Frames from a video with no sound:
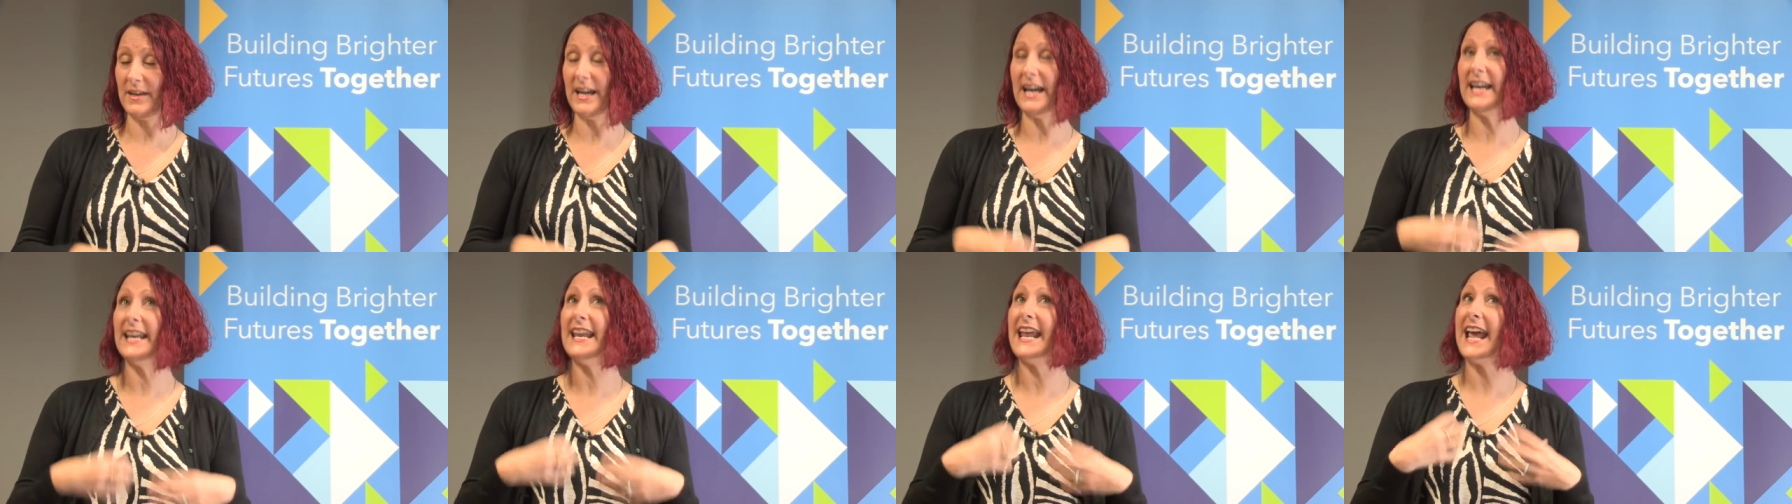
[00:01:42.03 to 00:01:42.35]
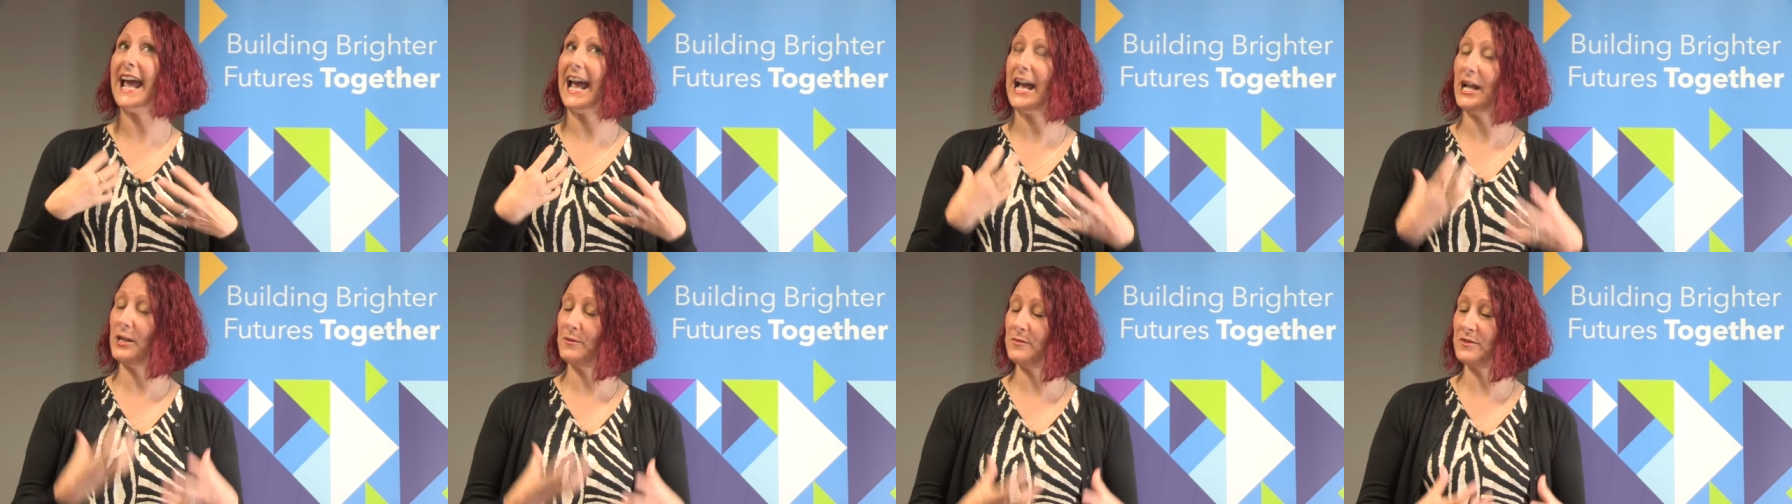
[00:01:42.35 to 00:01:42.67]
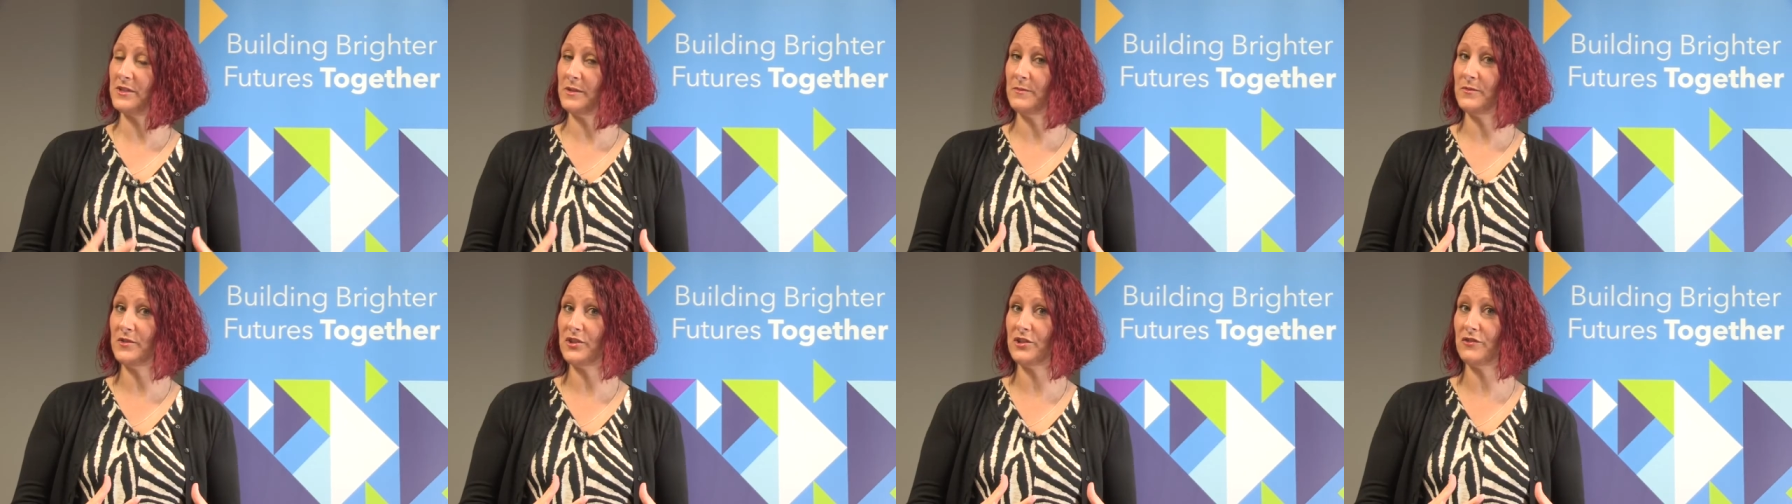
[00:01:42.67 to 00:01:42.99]
and it helps
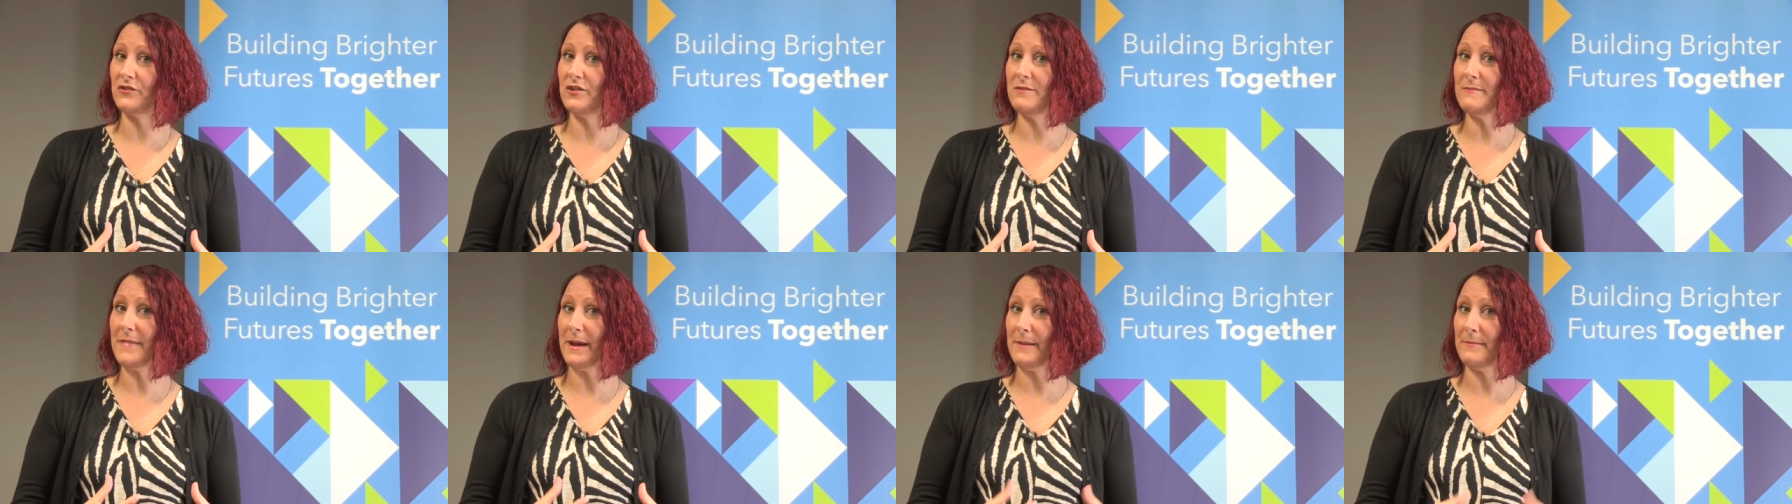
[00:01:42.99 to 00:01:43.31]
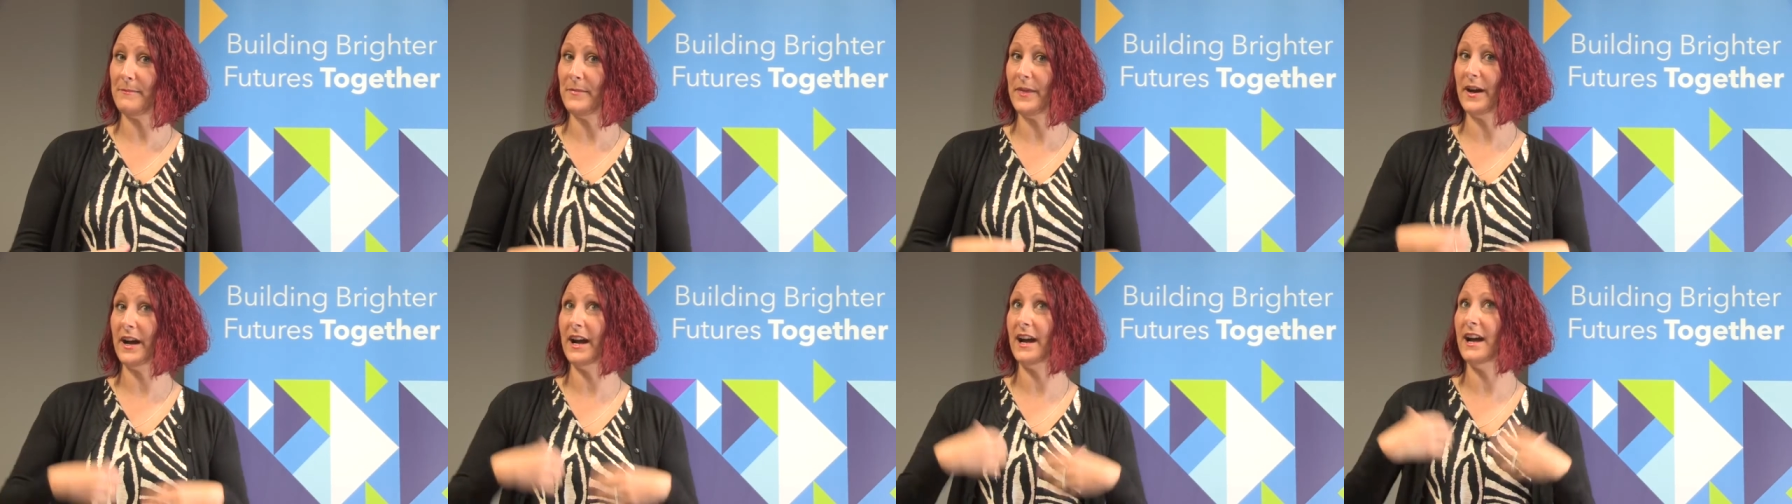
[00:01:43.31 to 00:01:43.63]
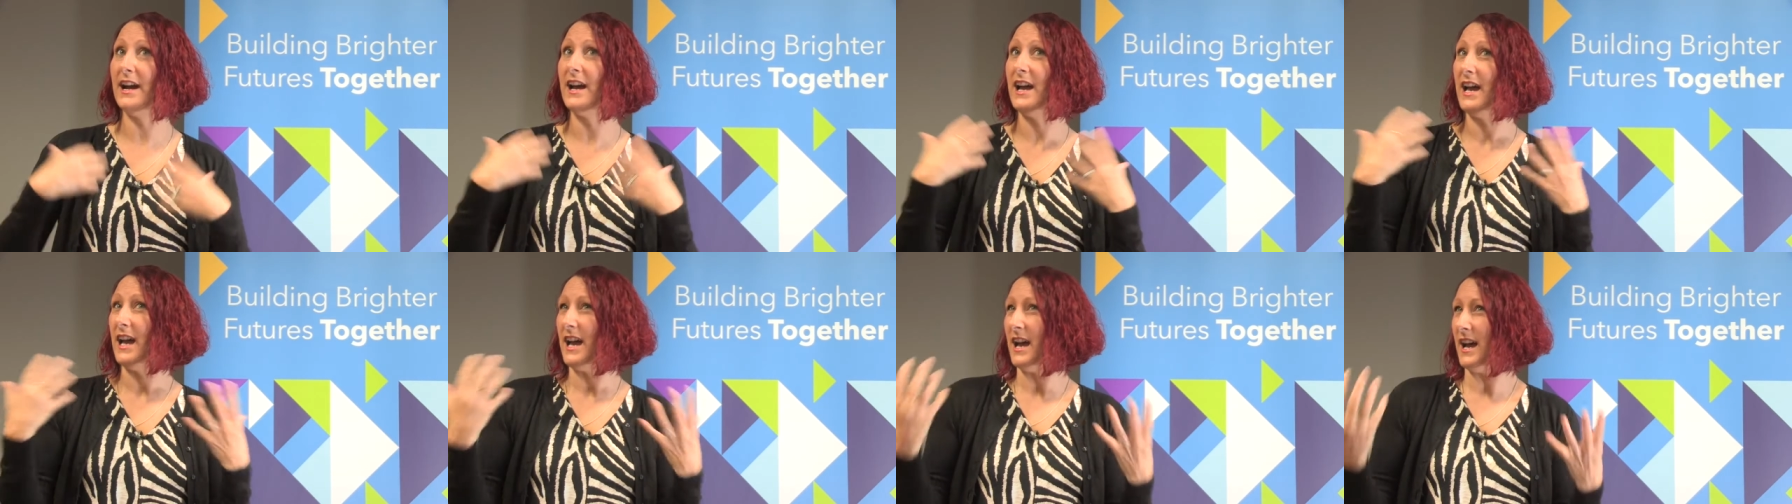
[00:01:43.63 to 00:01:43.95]
them to remember